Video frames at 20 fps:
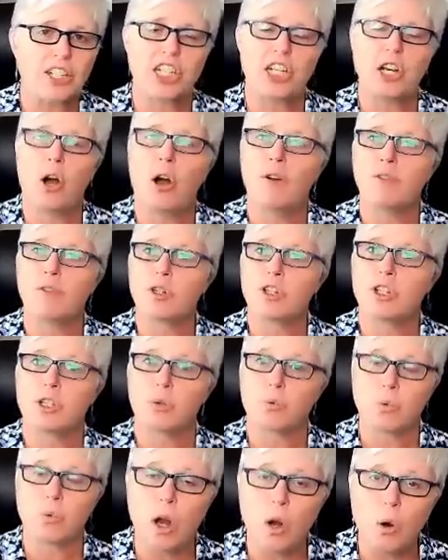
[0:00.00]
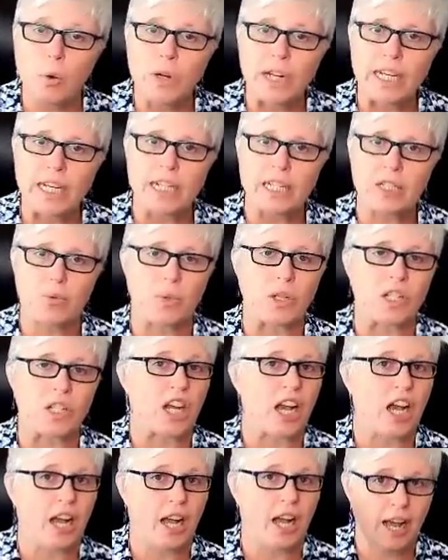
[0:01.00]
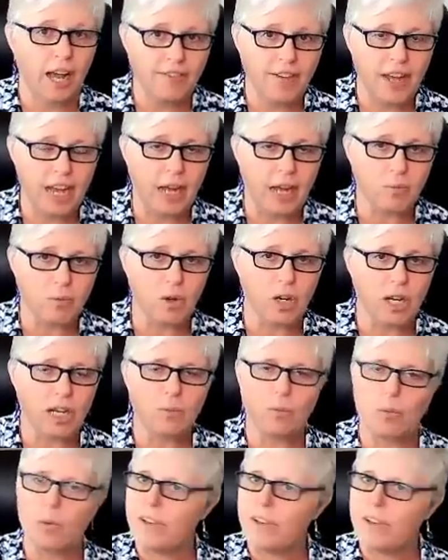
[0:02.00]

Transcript: She offers tarot readings, which I've had one.